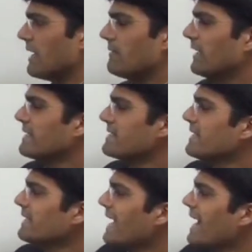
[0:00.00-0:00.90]
We can
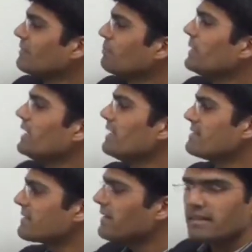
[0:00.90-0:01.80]
see that P
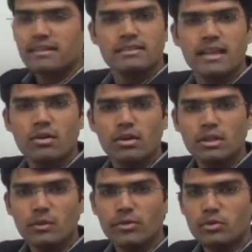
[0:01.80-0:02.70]
is greater than or
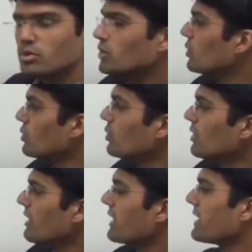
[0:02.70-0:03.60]
equal to
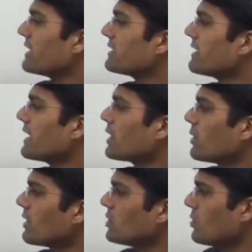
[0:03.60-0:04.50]
Q, greater than or
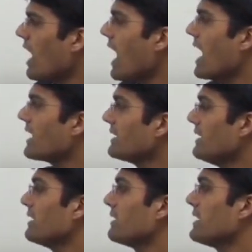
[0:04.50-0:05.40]
equal to
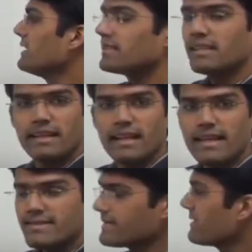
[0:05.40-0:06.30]
R, greater than
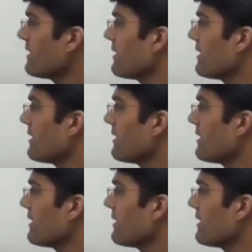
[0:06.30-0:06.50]
S,